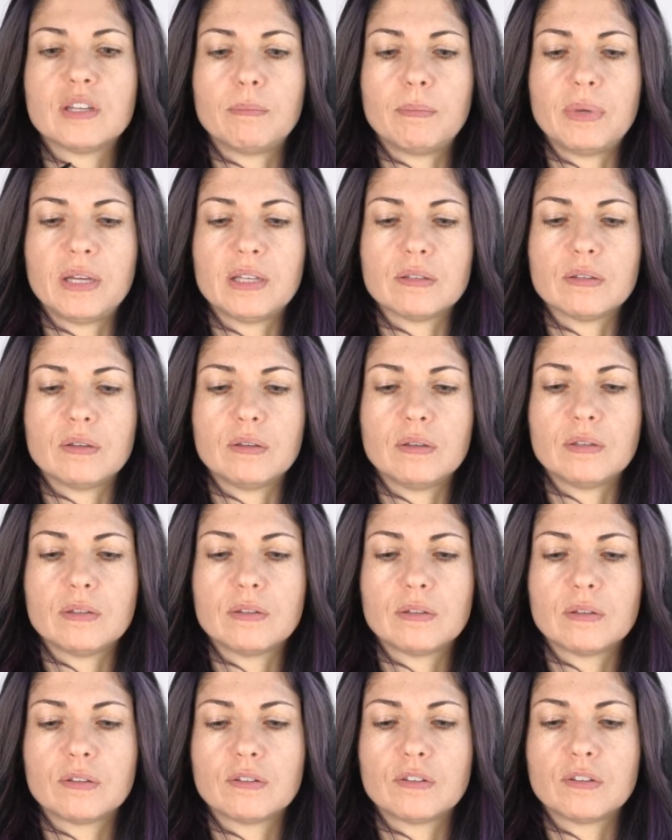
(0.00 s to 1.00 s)

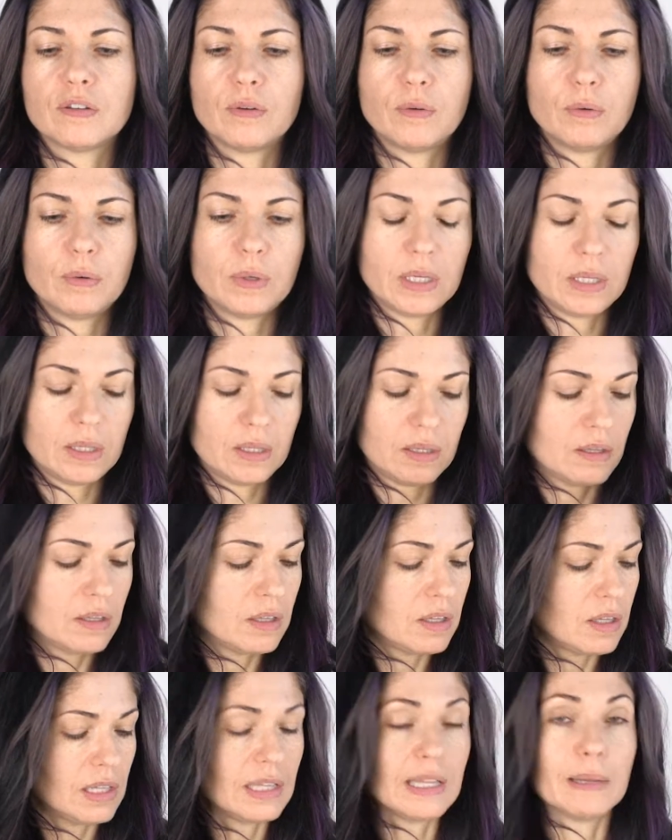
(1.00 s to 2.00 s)
pencils. So
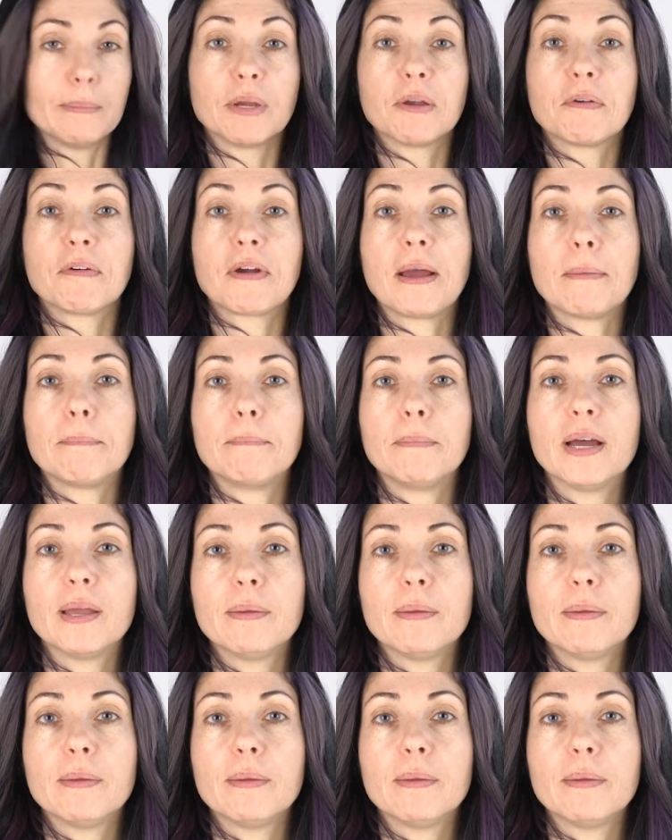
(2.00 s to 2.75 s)
Let me grab my